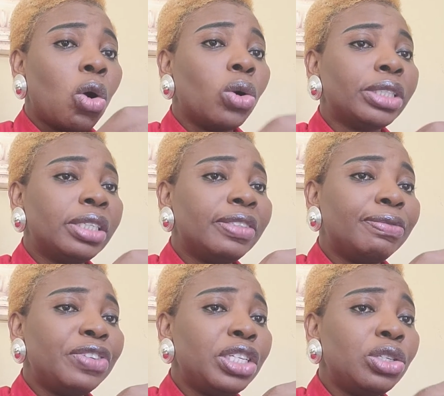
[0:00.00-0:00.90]
on this
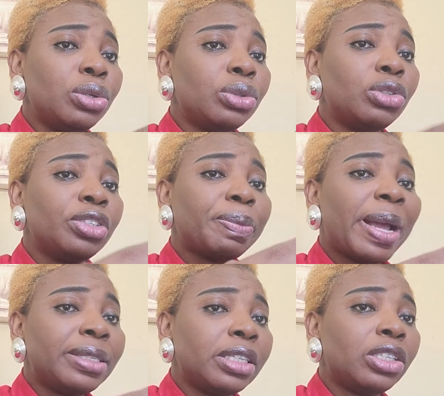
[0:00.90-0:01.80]
video to
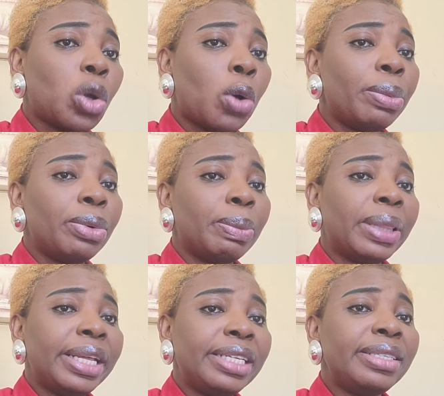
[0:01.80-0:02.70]
spice it up,
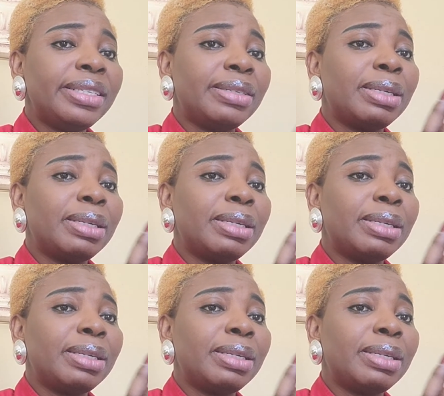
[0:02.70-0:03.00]
please